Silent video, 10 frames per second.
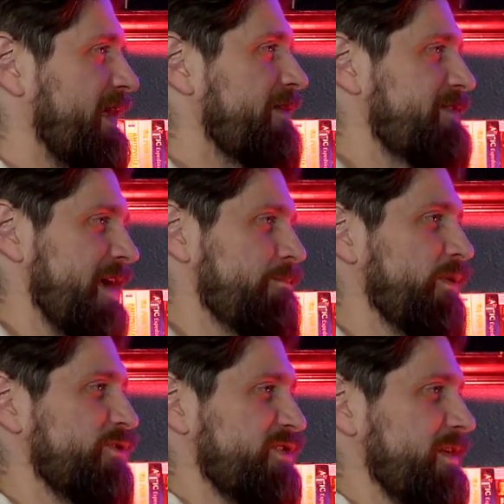Lifetime
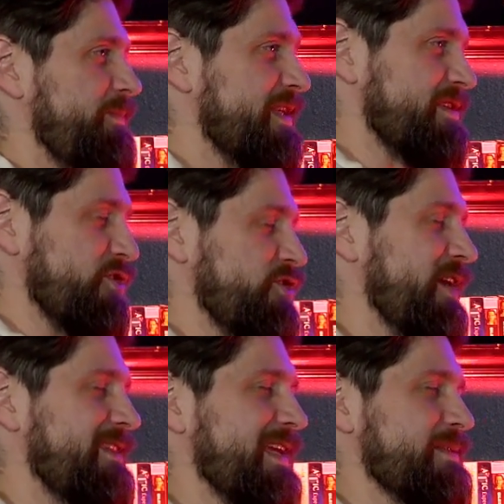bullshit piece of
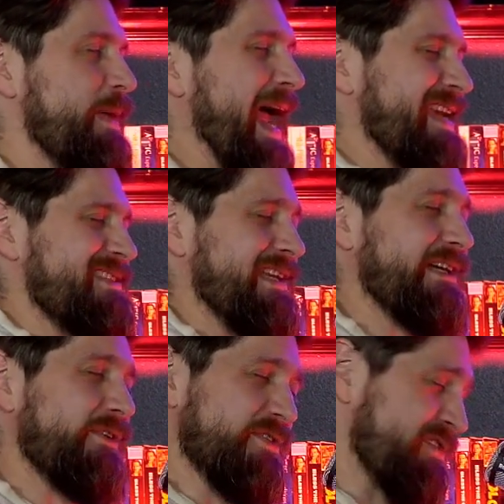shit that's
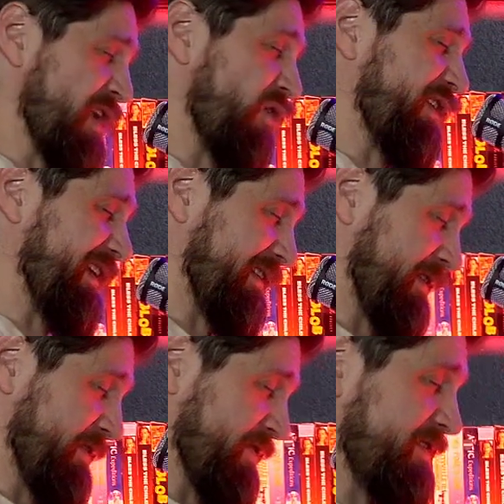pastels, no
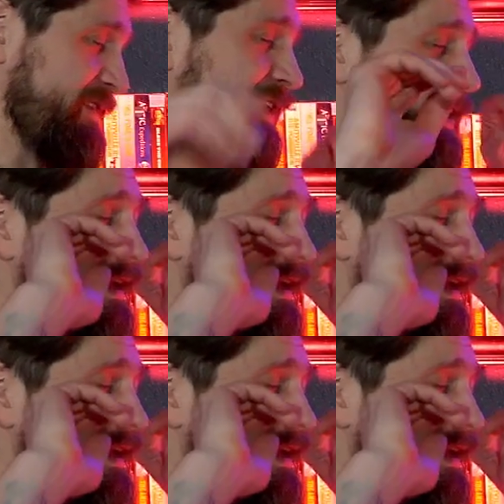kills.